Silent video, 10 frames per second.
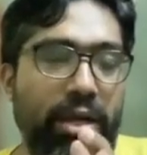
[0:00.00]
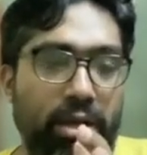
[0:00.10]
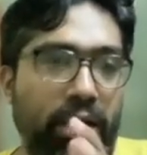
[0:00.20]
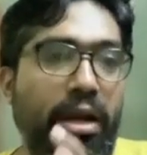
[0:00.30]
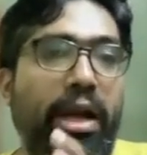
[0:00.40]

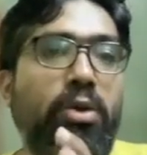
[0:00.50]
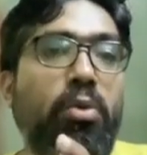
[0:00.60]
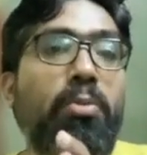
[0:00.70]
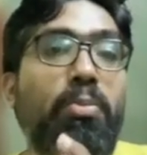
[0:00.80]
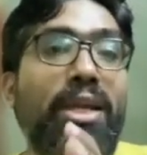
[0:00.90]
I
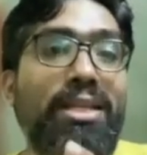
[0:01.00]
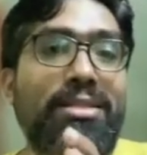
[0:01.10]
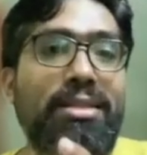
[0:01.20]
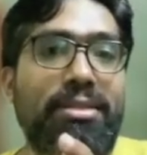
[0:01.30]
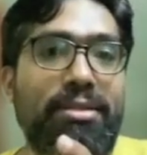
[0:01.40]
don't
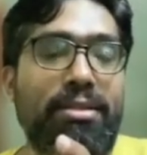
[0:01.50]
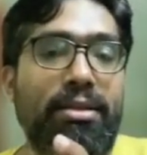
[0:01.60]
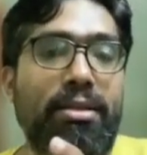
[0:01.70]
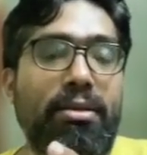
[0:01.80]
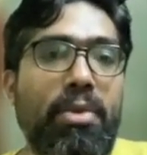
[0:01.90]
preach this,
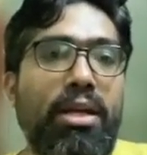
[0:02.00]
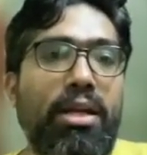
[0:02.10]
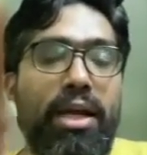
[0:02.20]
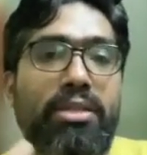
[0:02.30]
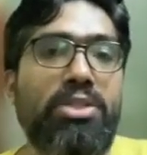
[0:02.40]

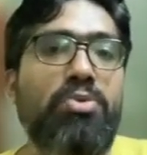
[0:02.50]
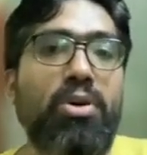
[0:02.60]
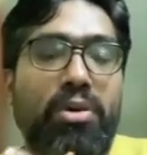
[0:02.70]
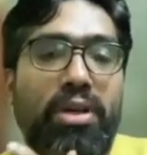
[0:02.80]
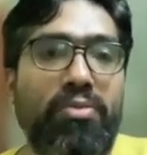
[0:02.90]
but I
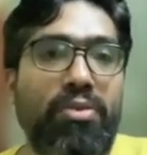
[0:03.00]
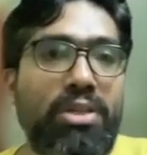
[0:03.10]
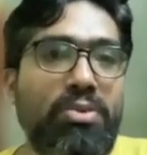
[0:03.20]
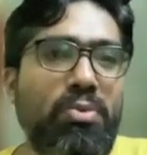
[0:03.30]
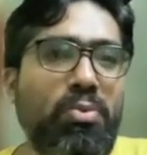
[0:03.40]
just want to
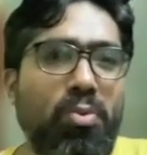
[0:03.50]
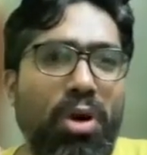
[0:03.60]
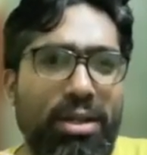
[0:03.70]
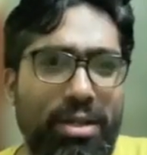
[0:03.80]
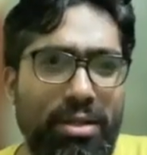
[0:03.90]
rephrase
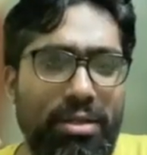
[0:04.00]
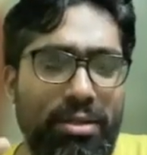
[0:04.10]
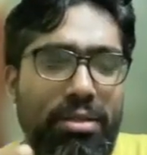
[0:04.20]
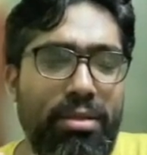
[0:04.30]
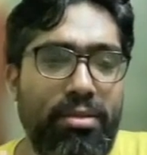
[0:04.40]
what
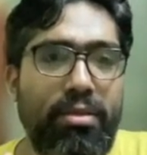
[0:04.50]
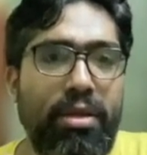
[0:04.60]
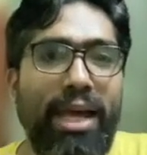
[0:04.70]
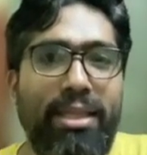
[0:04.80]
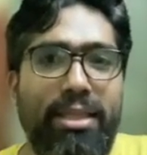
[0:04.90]

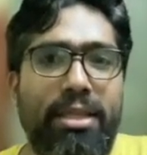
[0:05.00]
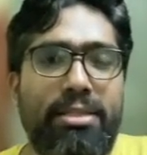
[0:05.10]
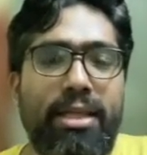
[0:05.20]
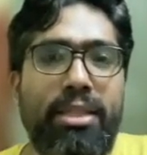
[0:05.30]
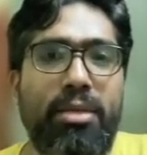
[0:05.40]
I
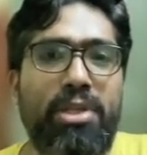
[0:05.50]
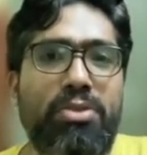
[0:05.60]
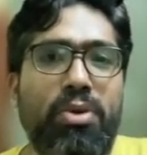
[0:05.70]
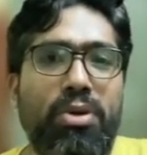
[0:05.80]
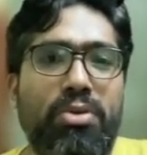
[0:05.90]
think
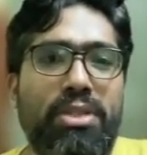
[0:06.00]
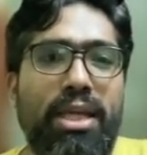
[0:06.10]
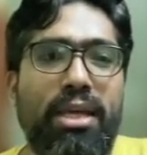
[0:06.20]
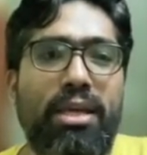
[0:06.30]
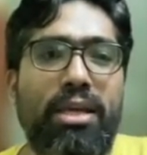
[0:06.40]
Sandeep is going to
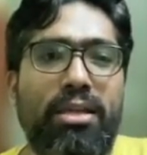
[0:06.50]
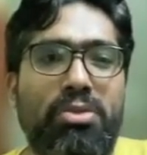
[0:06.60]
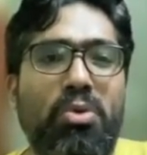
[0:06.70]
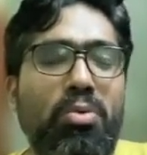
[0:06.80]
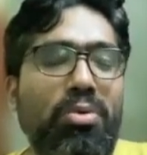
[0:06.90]
say
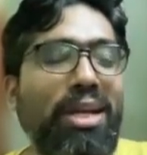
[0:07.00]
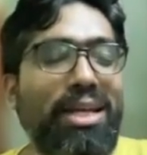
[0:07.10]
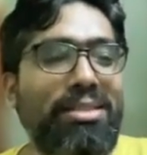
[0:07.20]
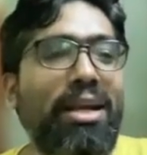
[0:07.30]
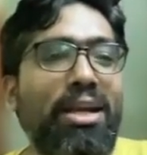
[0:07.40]
here. So
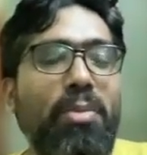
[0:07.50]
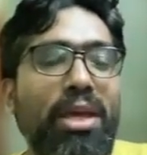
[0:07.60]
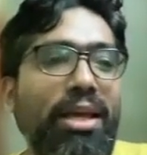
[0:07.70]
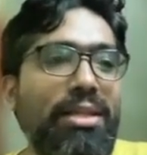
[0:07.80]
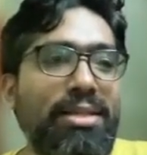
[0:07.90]
does that
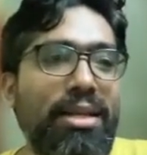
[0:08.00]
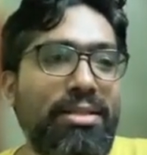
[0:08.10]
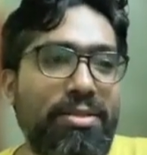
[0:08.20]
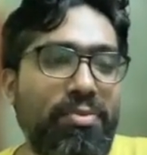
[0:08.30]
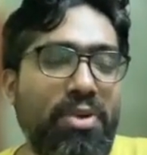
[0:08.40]
make any
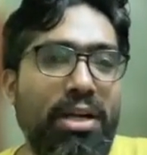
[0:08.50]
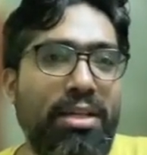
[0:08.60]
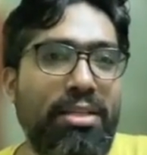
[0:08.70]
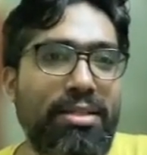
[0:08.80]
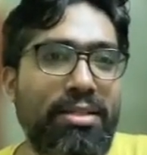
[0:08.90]
sense,
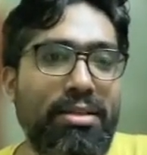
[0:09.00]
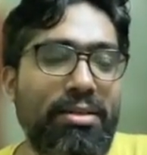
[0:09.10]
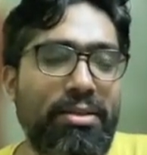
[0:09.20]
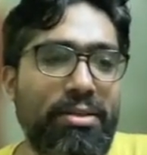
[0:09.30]
Frederick sir?